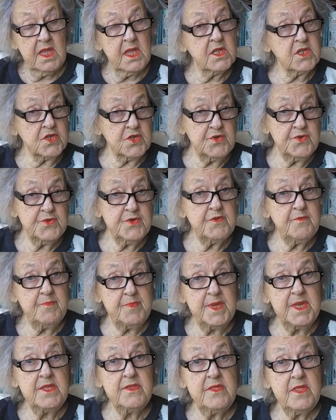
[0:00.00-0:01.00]
It could have
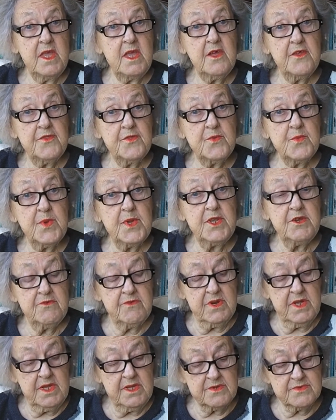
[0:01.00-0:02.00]
been the other way
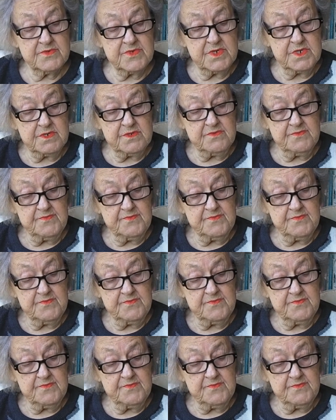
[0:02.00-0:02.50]
around.